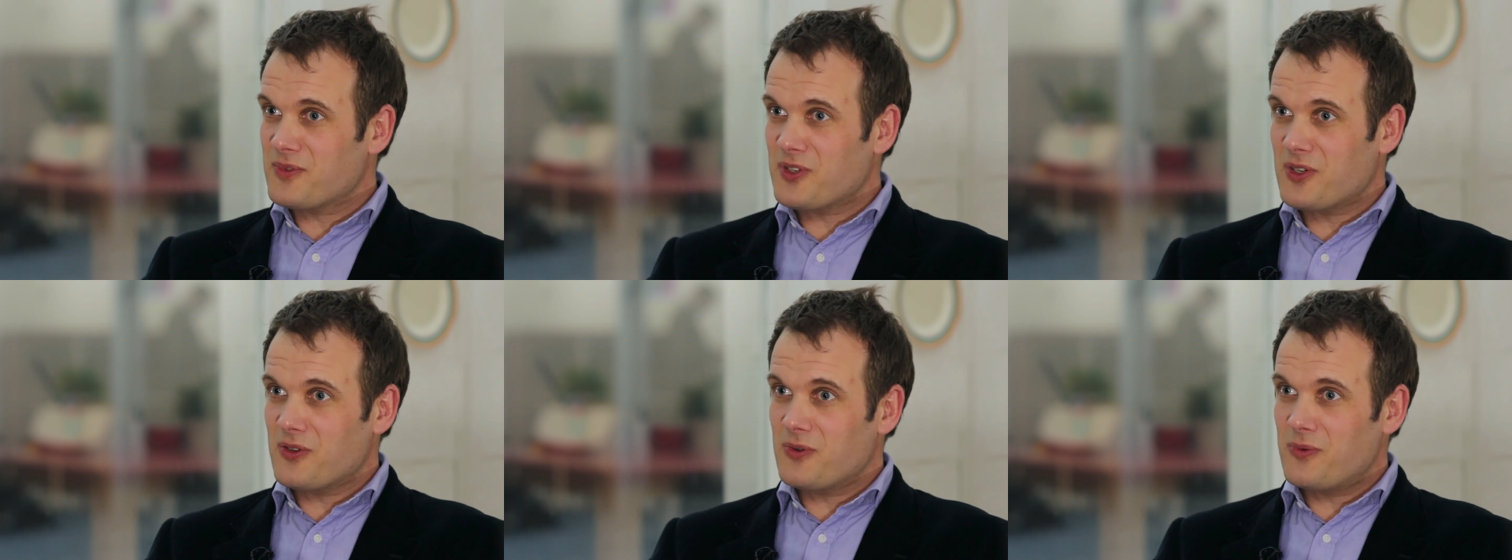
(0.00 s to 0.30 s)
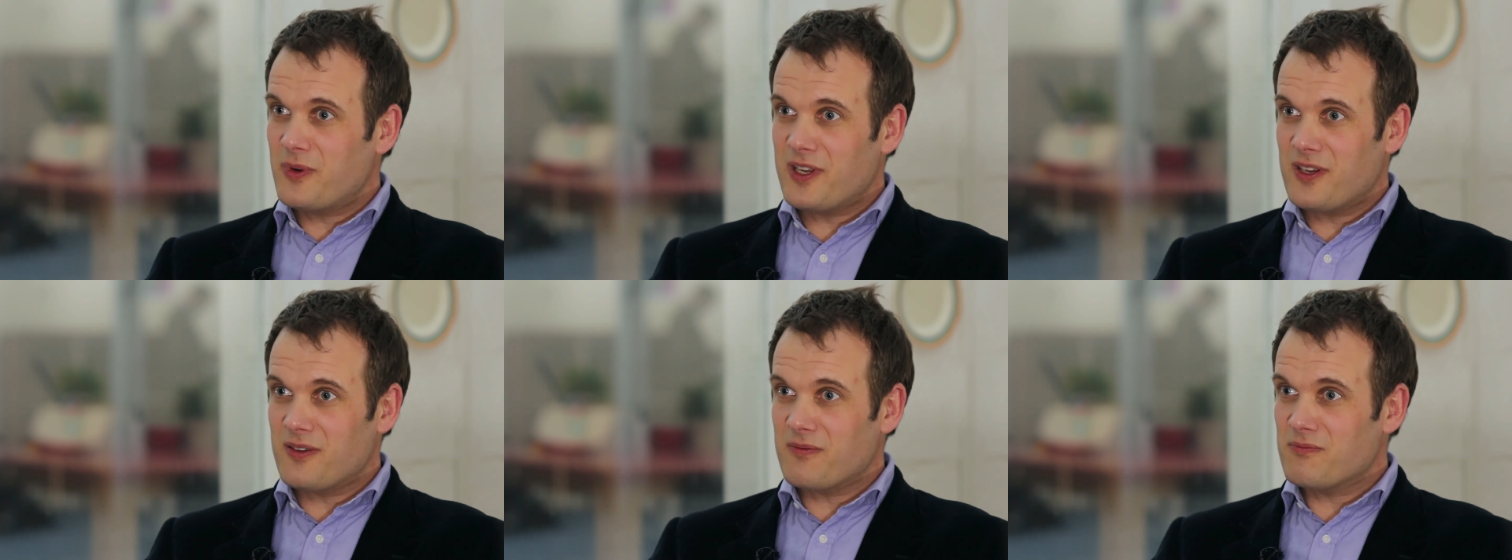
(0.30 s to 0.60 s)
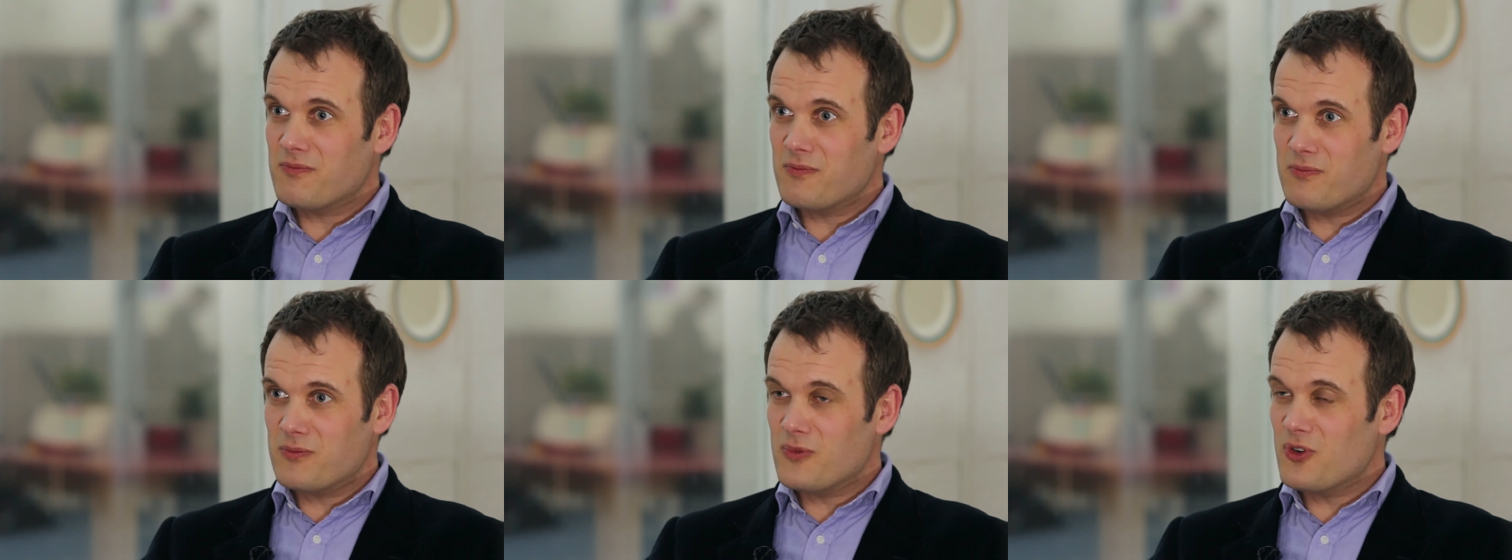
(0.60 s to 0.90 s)
so that we
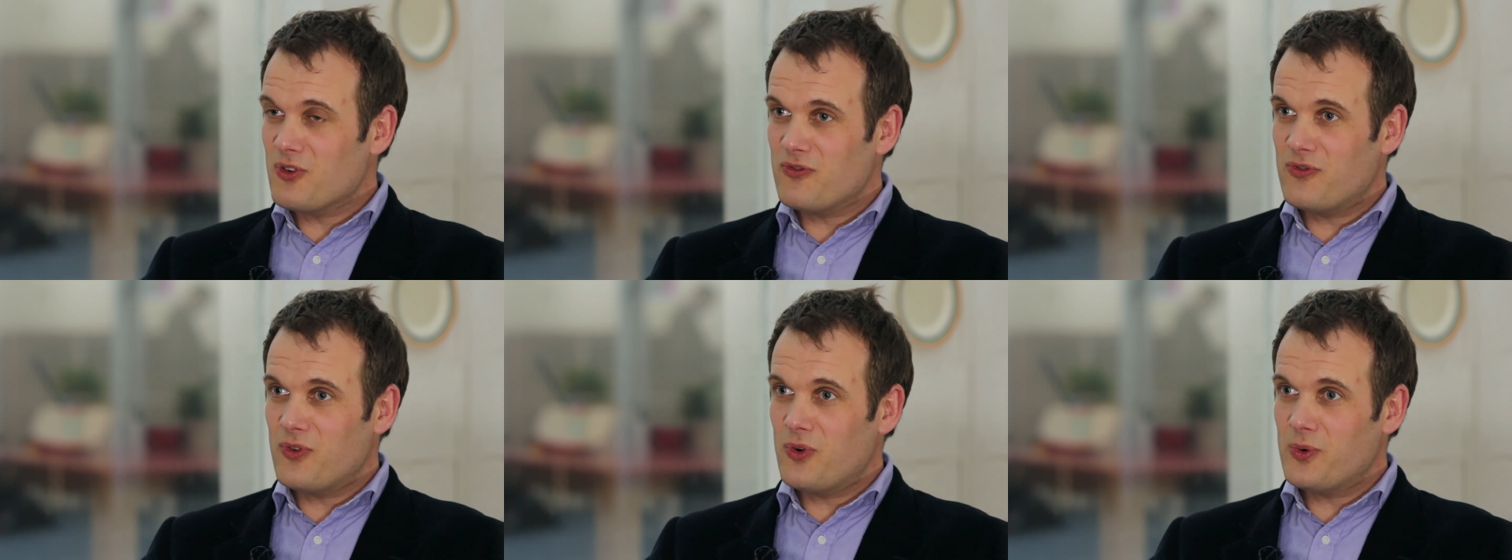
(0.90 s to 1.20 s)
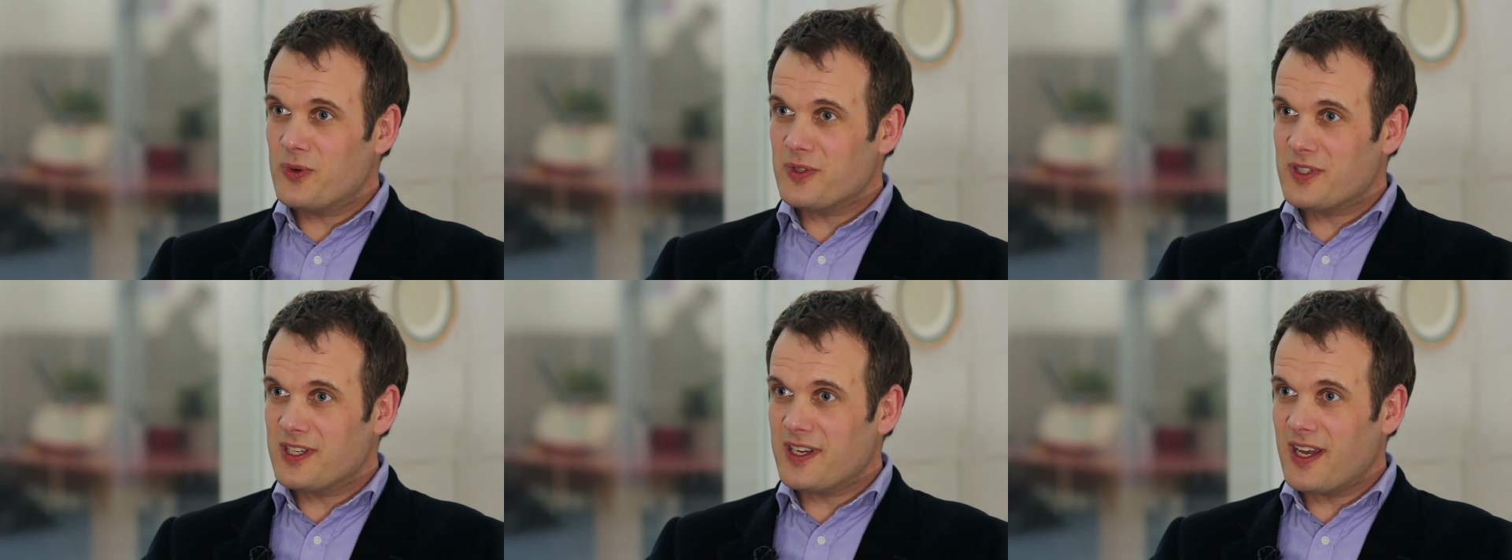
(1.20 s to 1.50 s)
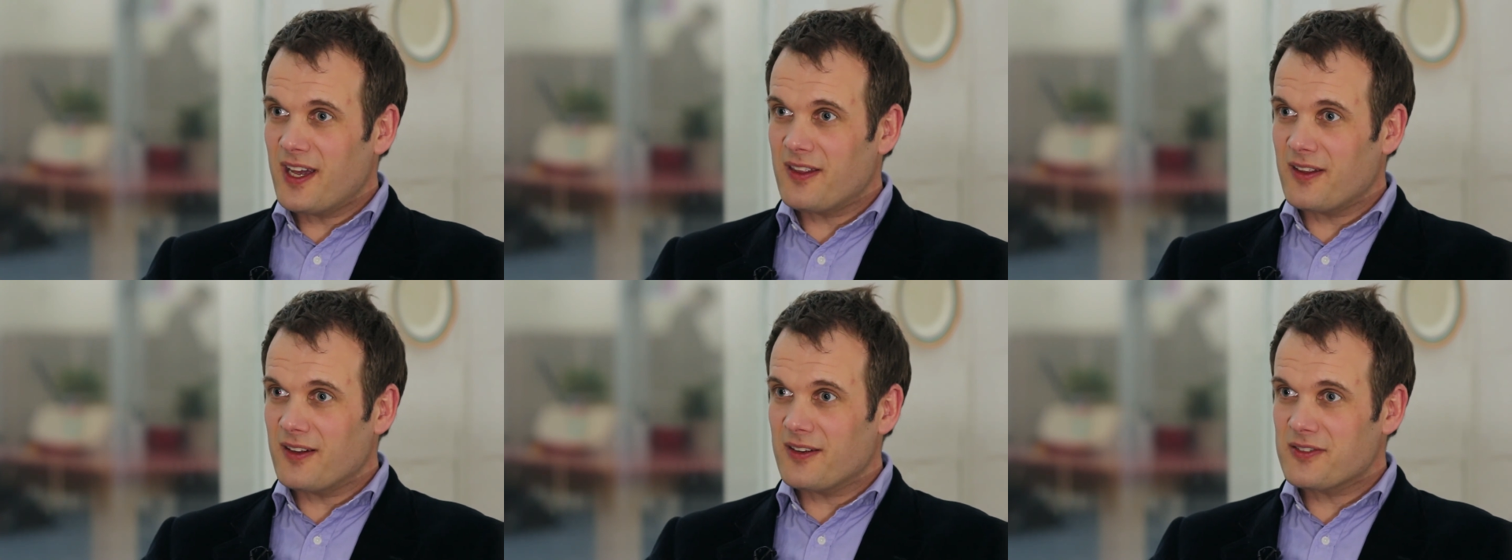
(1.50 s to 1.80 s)
can move forward
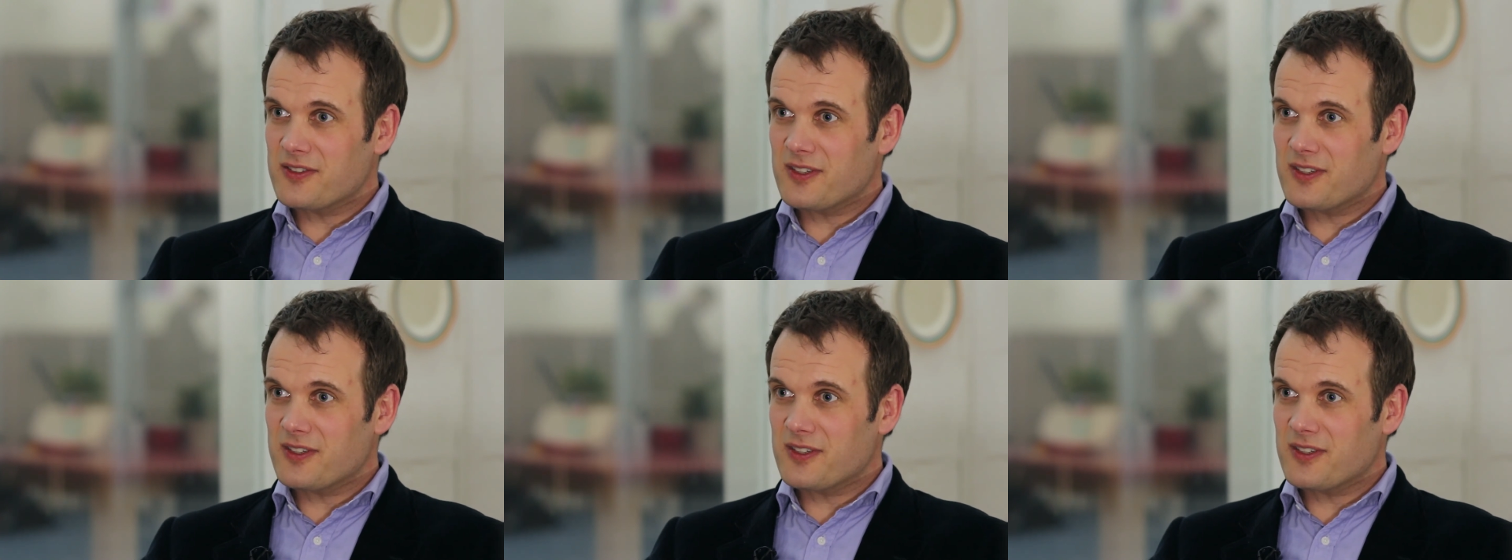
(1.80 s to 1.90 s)
together.